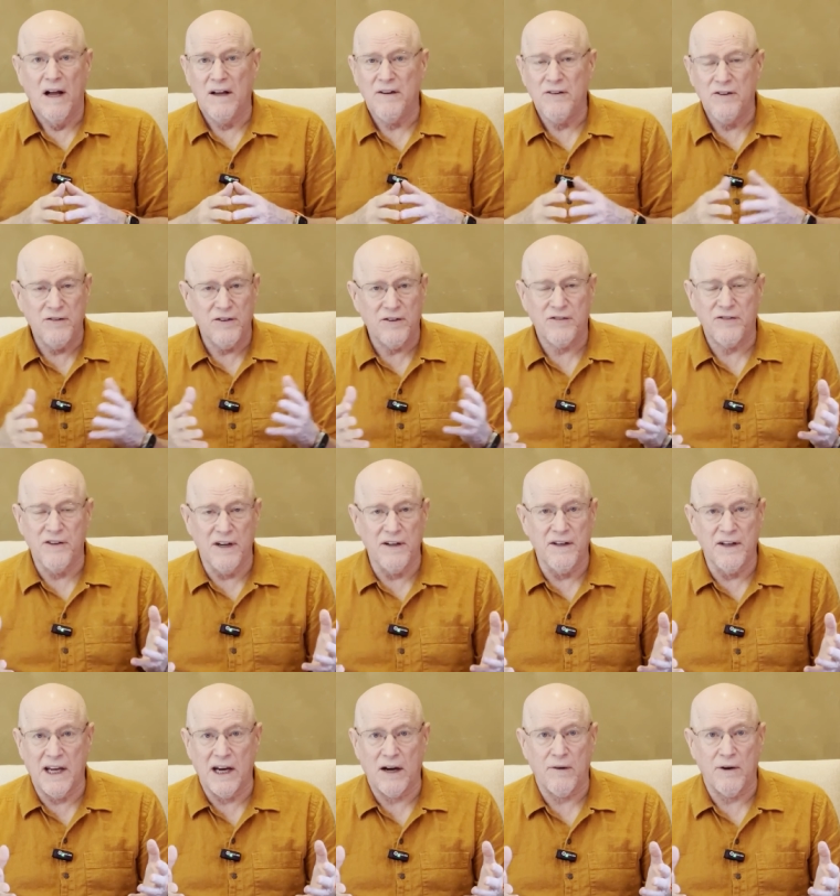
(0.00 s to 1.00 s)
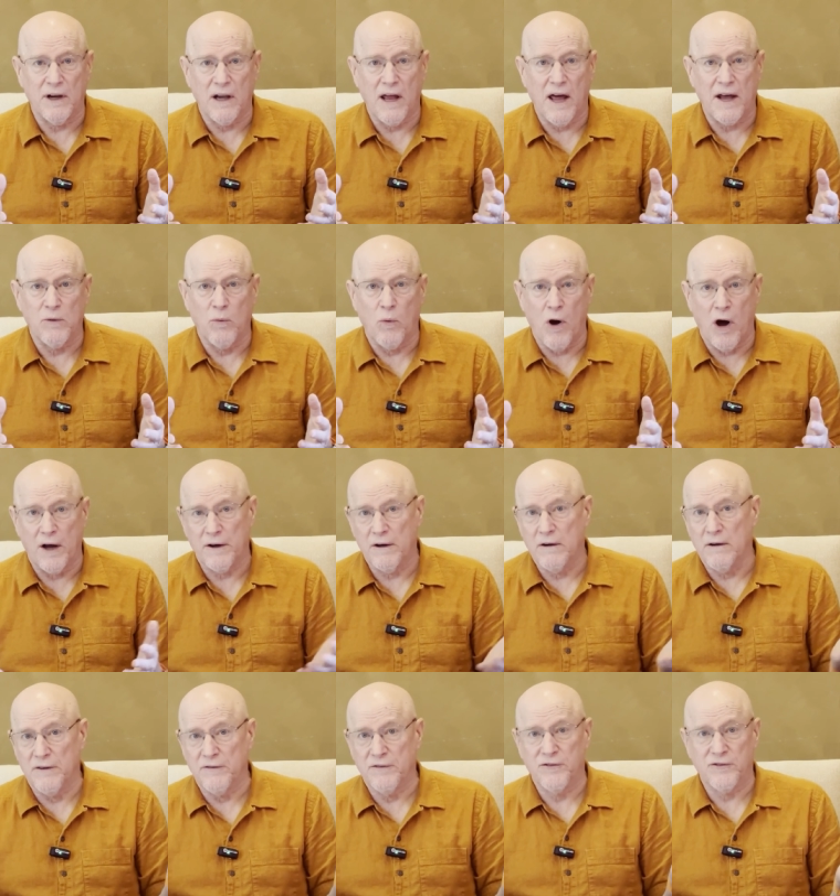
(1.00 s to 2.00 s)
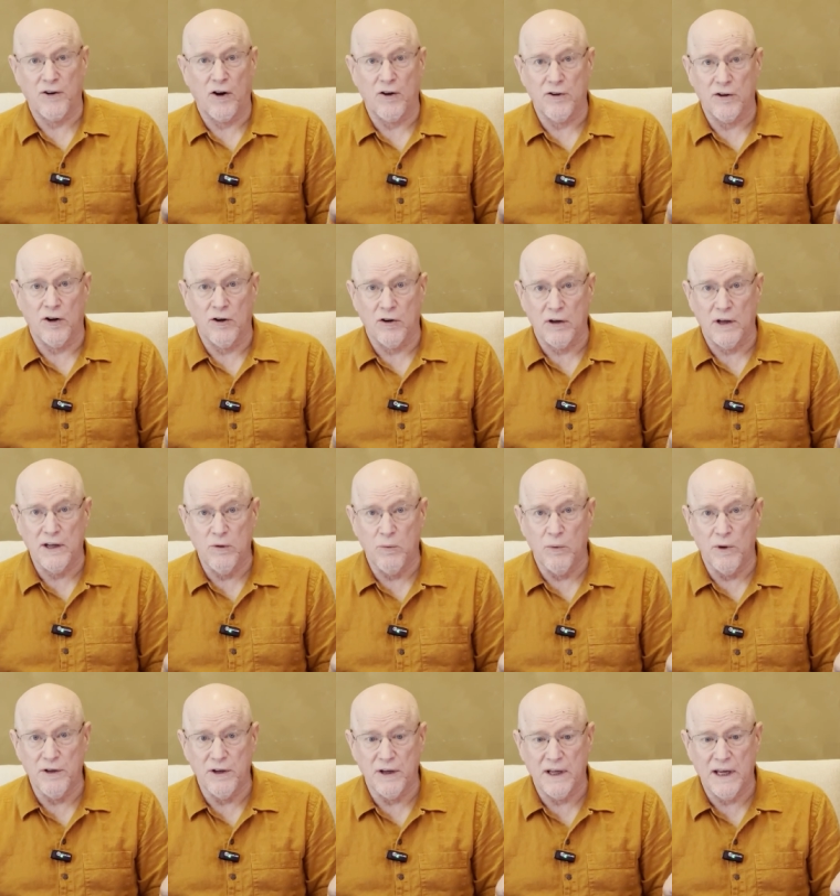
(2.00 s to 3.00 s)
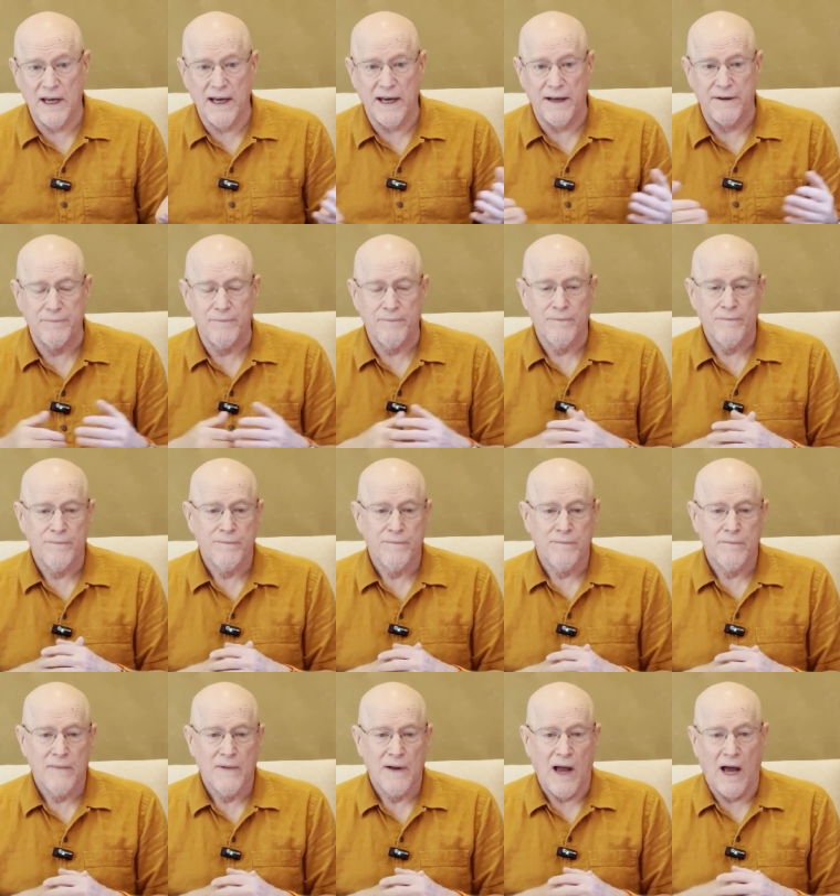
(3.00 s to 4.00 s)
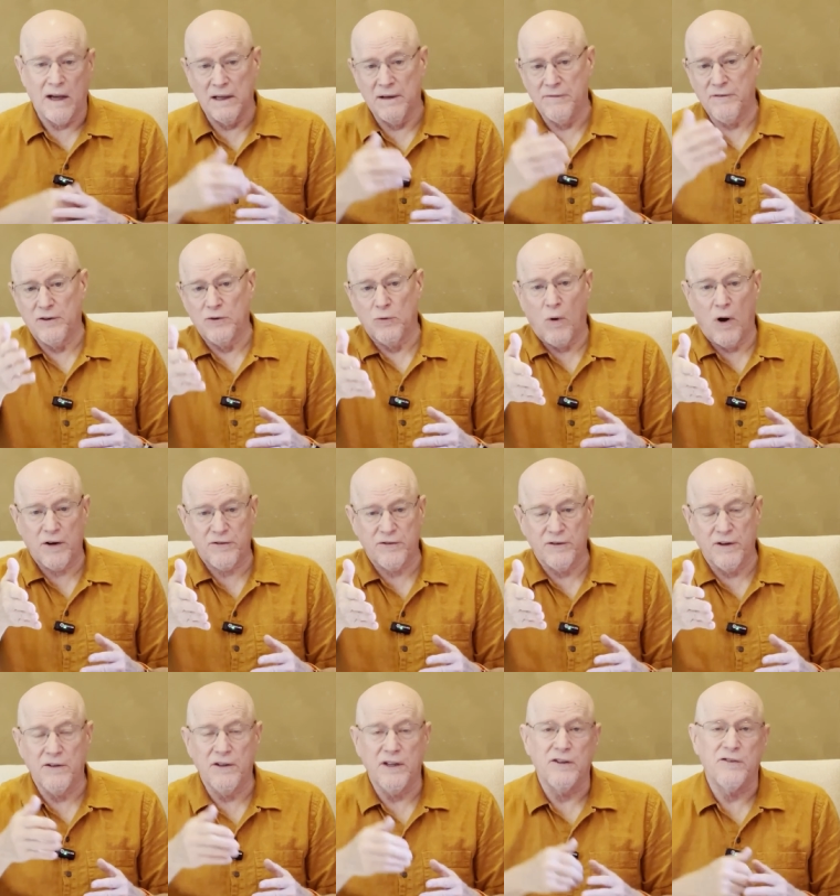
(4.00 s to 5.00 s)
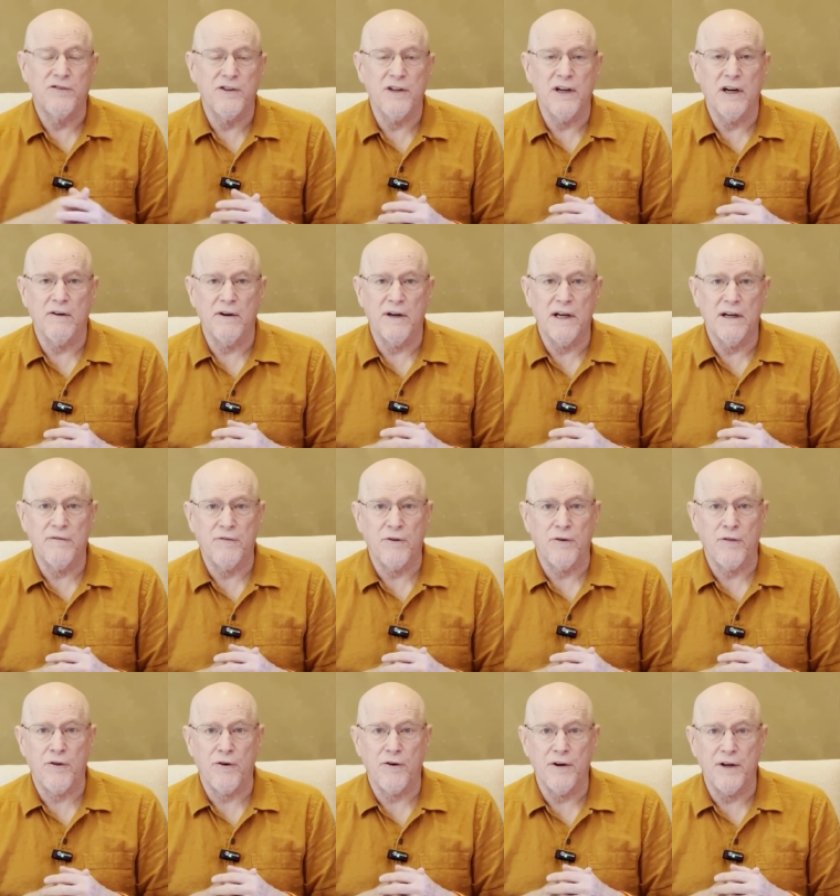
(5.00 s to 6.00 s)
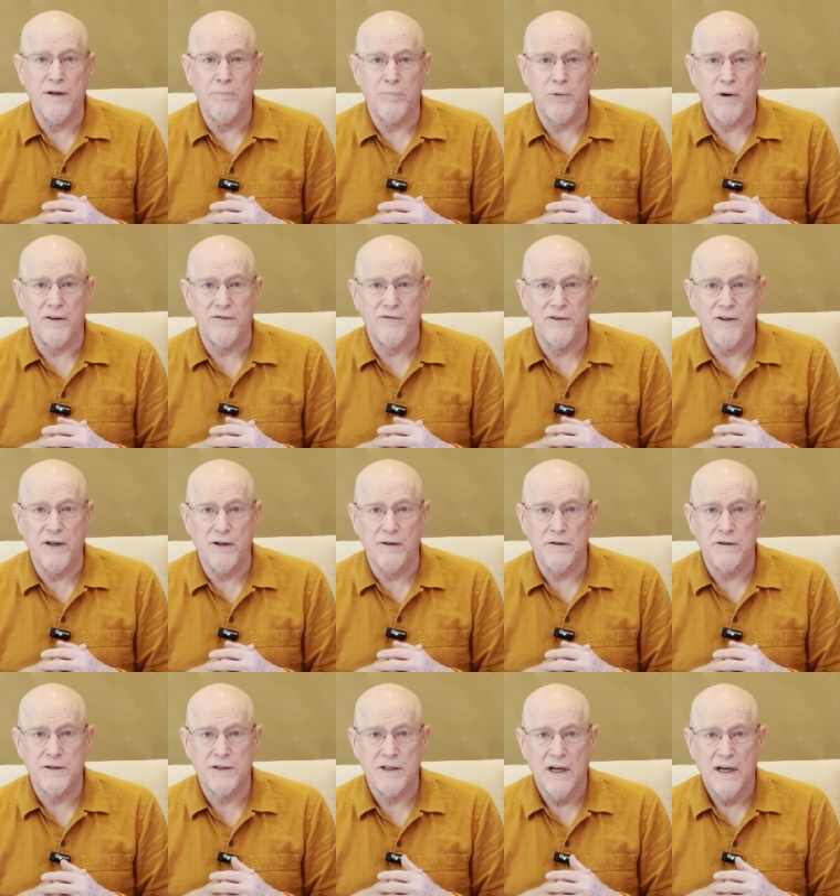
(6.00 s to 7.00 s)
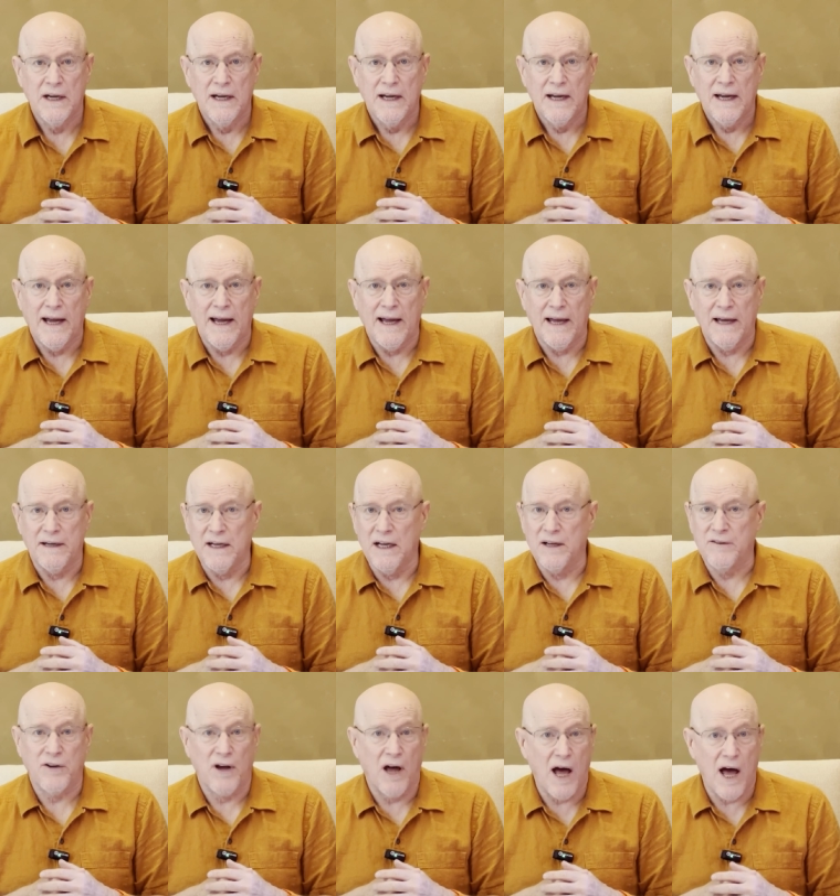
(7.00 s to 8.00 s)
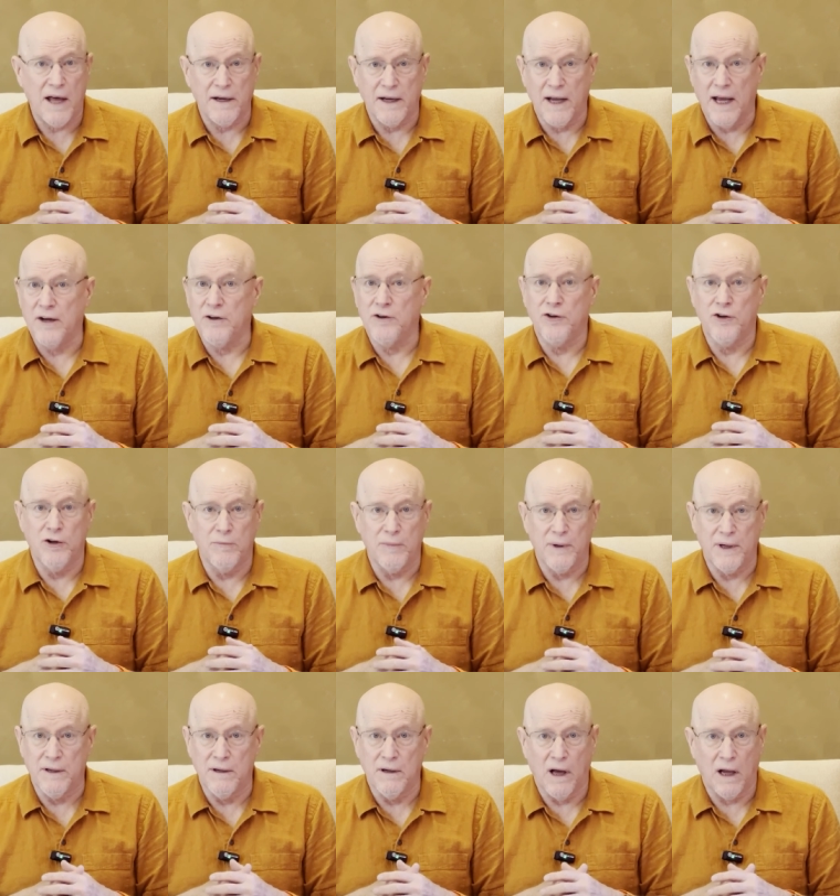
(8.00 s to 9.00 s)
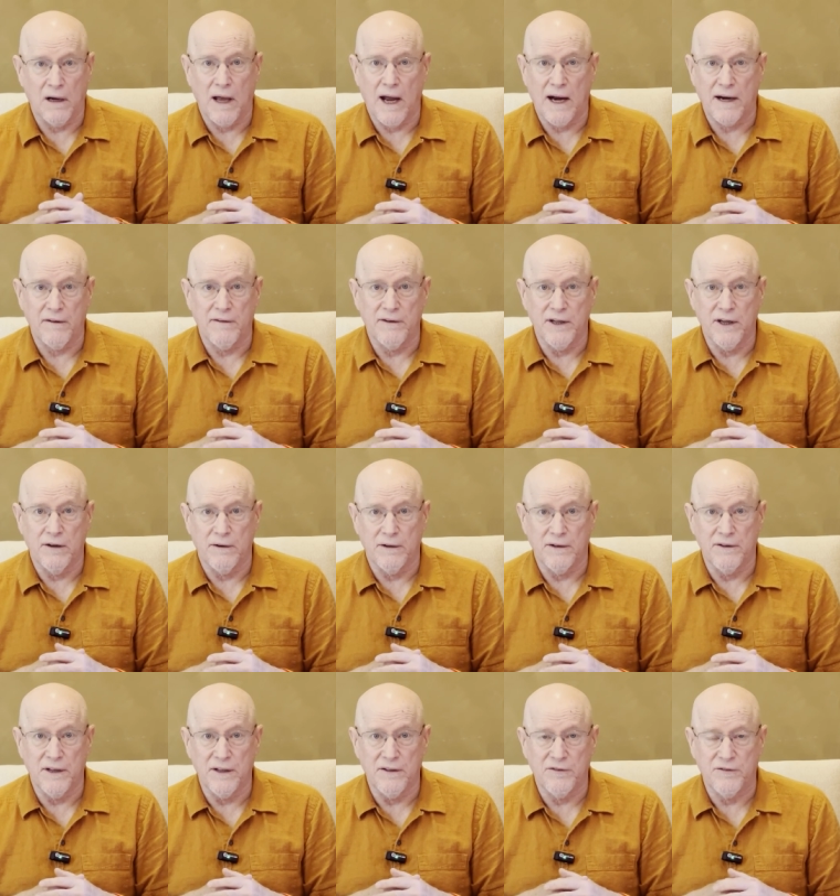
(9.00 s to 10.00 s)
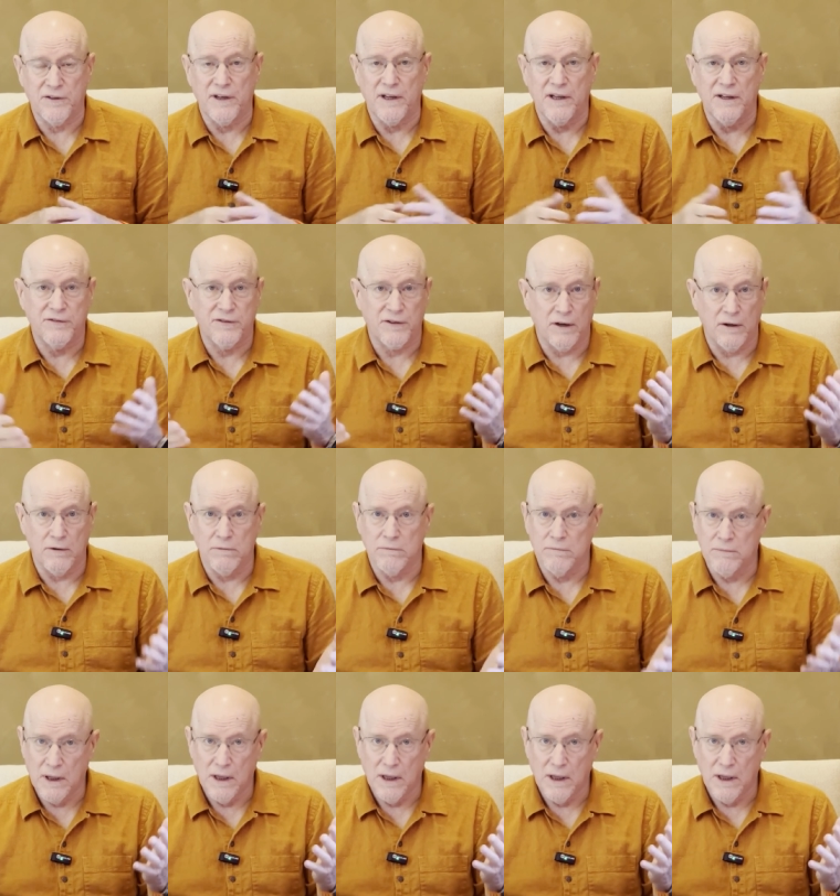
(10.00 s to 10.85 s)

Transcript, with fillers: You just need to carry a lot of water and start early when you can. I lived in the Washington, D.C. area for 30 plus years, and it's hot and humid a lot of the year in D.C. So